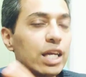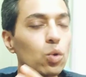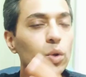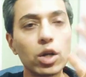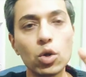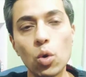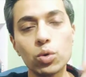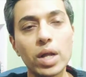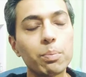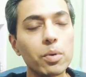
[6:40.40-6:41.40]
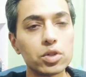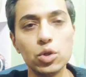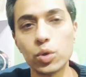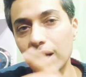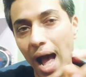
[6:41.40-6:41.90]
You can go to that
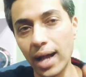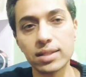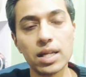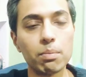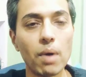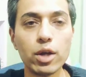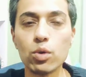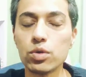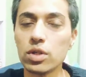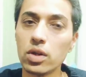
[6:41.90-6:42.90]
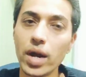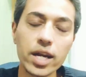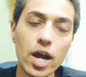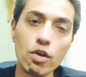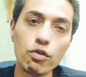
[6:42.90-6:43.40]
person, you can ask them, are you using the
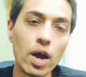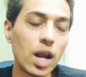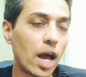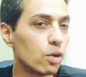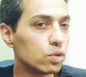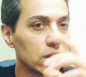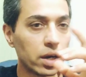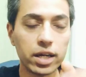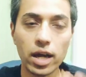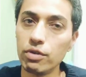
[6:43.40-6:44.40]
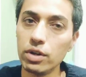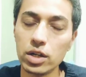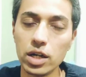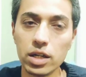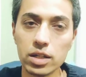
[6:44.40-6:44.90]
right kind of oil? Are you using the right kind of
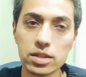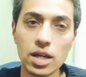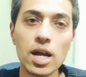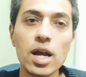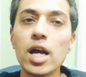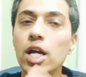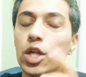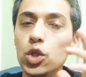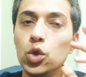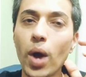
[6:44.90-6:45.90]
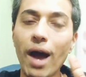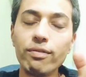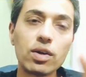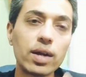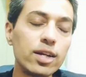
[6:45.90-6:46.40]
ingredients? you
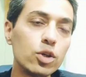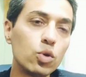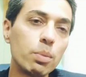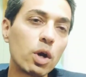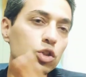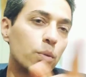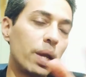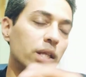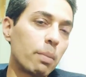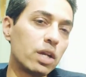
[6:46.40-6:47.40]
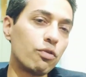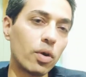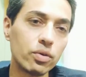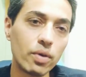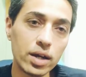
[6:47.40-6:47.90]
have the right to do it because you're paying the money
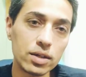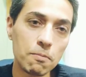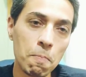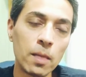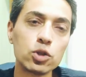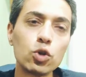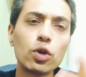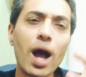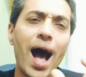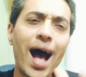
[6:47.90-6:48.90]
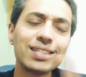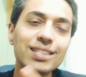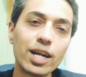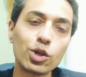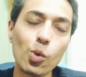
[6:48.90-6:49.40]
for it, right? So
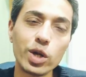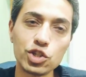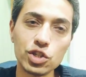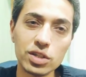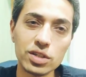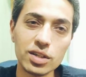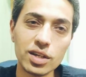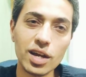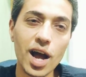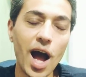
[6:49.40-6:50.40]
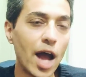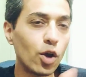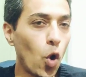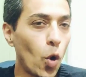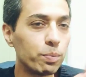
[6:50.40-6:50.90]
ask that question. I
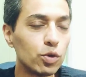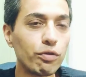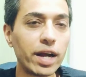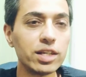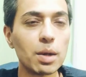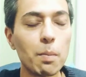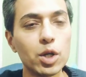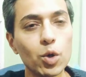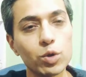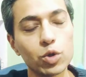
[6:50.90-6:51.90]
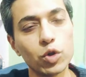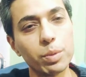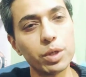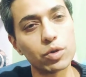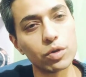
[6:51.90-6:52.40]
hope you find somebody who's
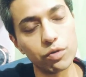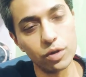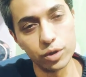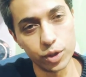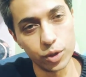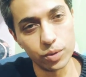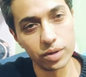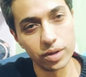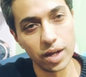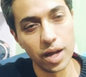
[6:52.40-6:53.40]
going to be truthful to you.